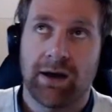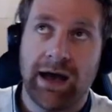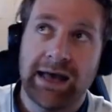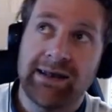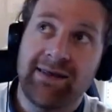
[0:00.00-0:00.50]

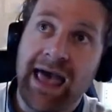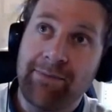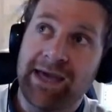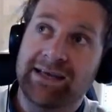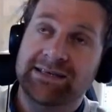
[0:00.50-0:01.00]
And that
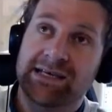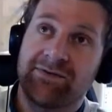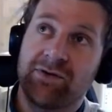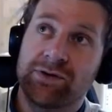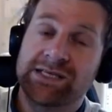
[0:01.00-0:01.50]
means that
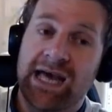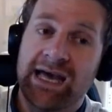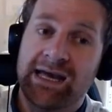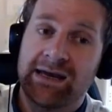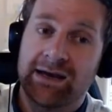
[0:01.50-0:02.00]
if you
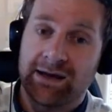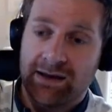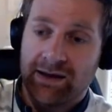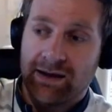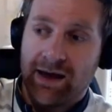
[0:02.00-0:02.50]
say,
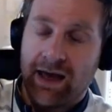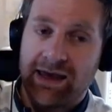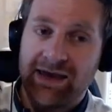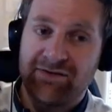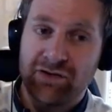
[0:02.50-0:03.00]

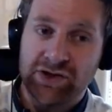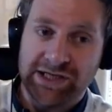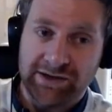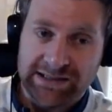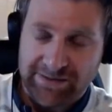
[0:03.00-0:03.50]
give
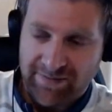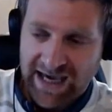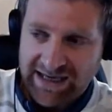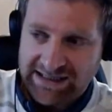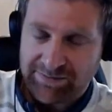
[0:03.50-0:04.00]
neutrinos some
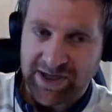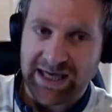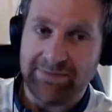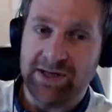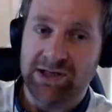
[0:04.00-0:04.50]
mass, but
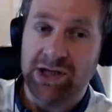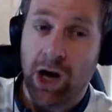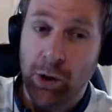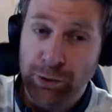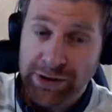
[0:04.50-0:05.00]
keep the
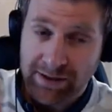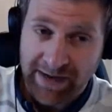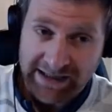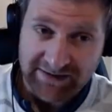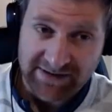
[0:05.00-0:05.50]
total
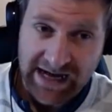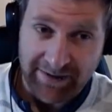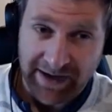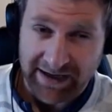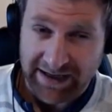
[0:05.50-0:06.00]
amount of dark
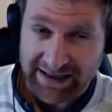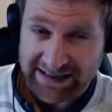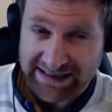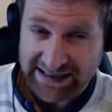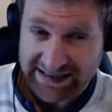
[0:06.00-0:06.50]
matter
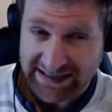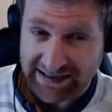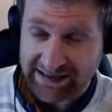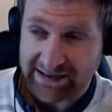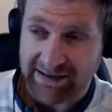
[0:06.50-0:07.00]

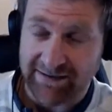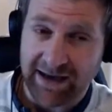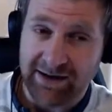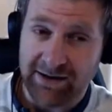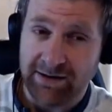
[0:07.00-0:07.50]
consistent,
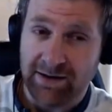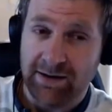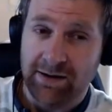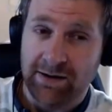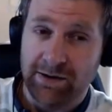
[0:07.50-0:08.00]
then
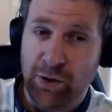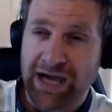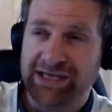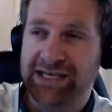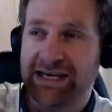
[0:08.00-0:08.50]
you
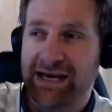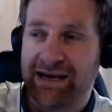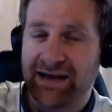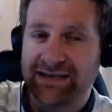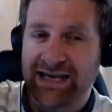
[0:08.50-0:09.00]
actually
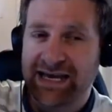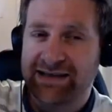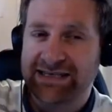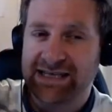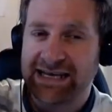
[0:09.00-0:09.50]
are saying
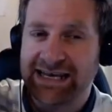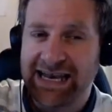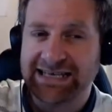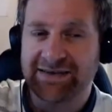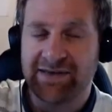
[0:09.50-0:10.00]
there's slightly
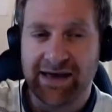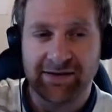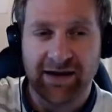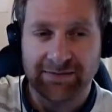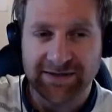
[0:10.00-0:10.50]
less of the other
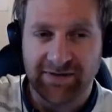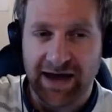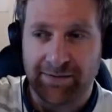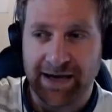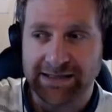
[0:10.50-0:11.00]
types of
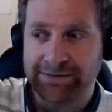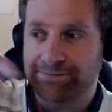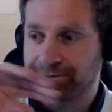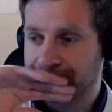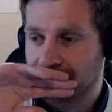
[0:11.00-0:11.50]
dark matter,
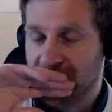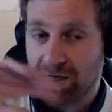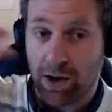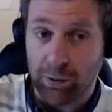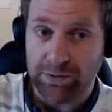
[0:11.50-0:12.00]
the
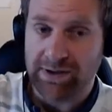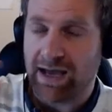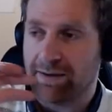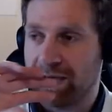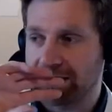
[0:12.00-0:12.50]
cold
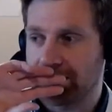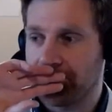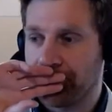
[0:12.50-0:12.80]
dark matter.